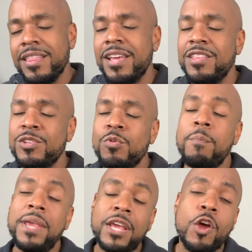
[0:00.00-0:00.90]
that this will
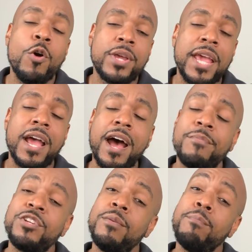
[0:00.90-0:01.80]
be an okay
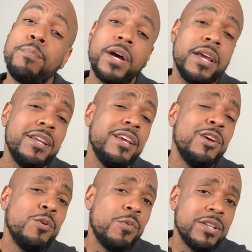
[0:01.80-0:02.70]
option, but
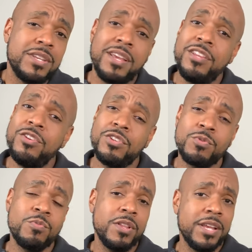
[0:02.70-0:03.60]
once again, you
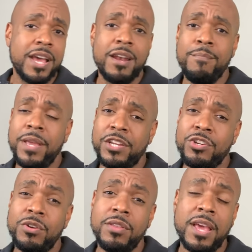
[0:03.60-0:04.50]
just really got to make
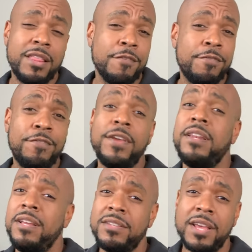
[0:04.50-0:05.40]
sure that the
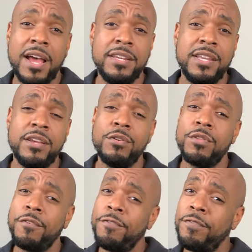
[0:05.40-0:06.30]
fit is ideal,
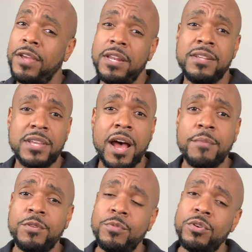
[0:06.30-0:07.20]
the fit is
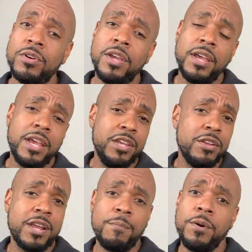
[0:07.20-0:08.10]
optimal, and
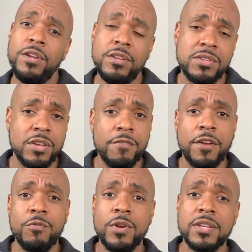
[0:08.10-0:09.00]
you're not putting yourself
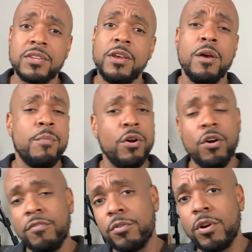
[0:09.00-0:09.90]
at risk. But
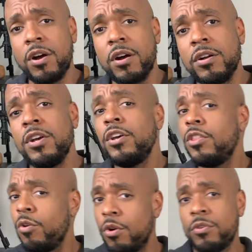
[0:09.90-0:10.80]
overall,
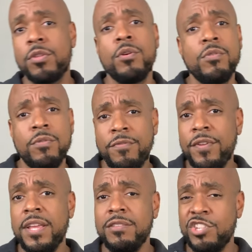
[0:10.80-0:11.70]
the
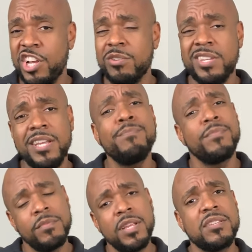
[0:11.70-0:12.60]
Orthofeet Chelsea
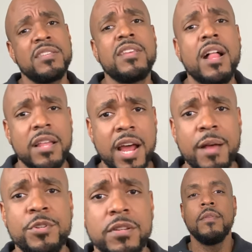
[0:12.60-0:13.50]
is a solid
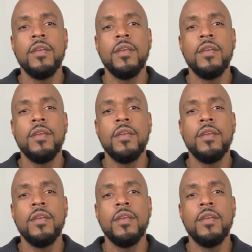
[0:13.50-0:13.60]
option.